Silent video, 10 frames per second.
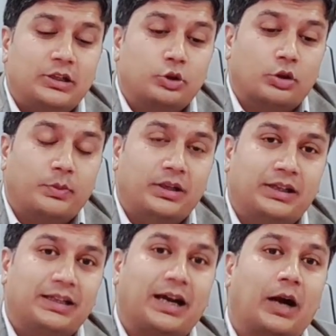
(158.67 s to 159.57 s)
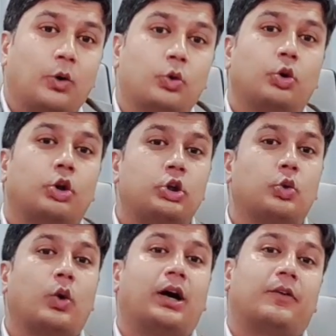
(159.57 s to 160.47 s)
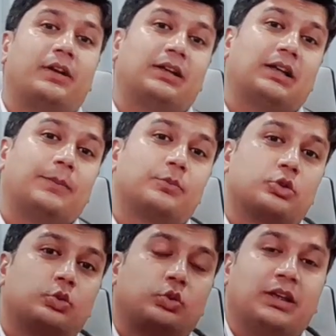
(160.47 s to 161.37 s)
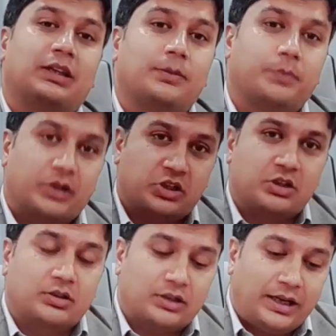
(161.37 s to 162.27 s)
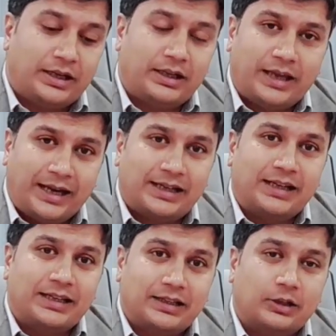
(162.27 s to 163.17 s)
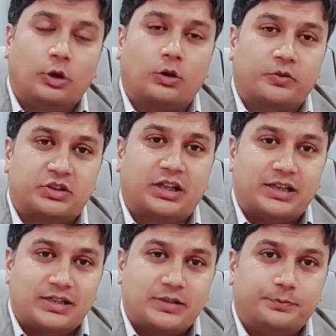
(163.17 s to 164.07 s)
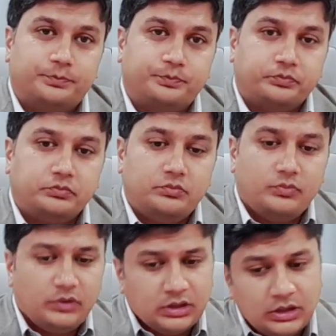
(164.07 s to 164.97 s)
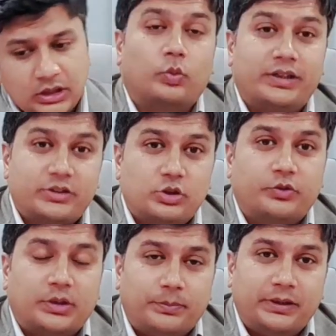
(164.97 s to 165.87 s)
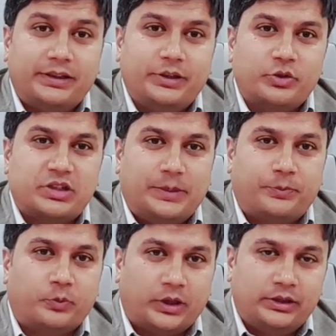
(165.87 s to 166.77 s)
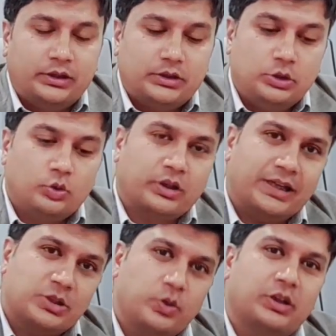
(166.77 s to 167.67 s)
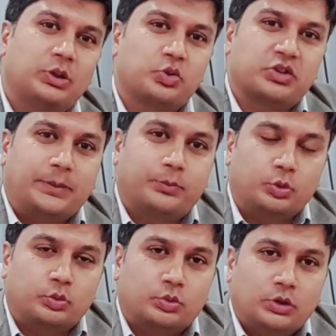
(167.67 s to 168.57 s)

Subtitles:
your ability, how good you are when it comes to taking pressure and handling a lot of stress. Once you've completed your step one, you graduate to step two.